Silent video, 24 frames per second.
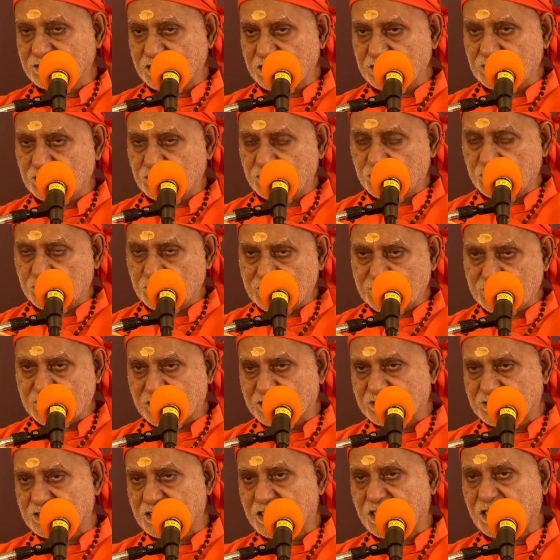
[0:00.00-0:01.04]
Tattva
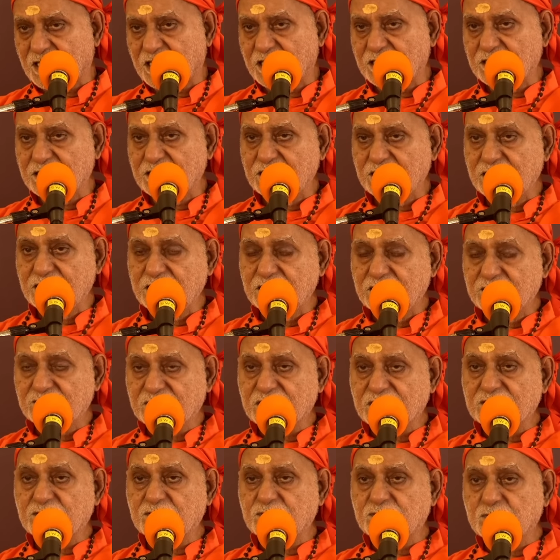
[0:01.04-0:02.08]
Darshana.
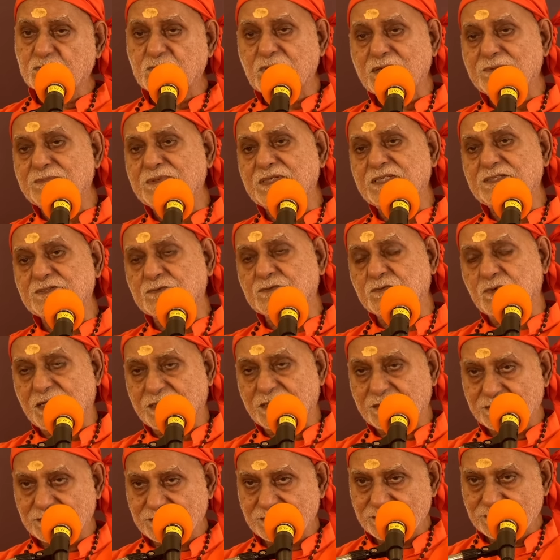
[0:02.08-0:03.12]
Tattva means
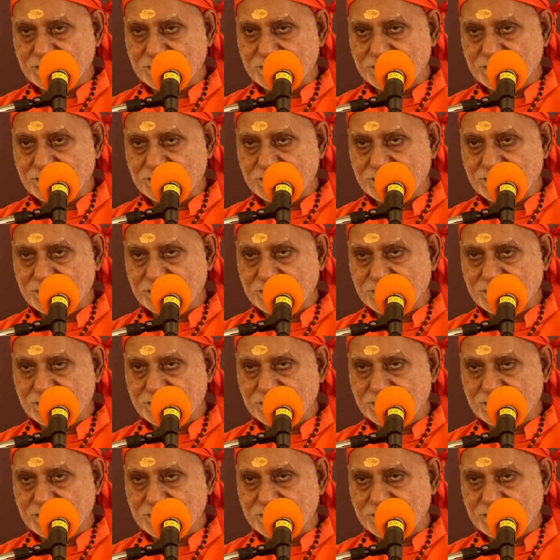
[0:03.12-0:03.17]
what?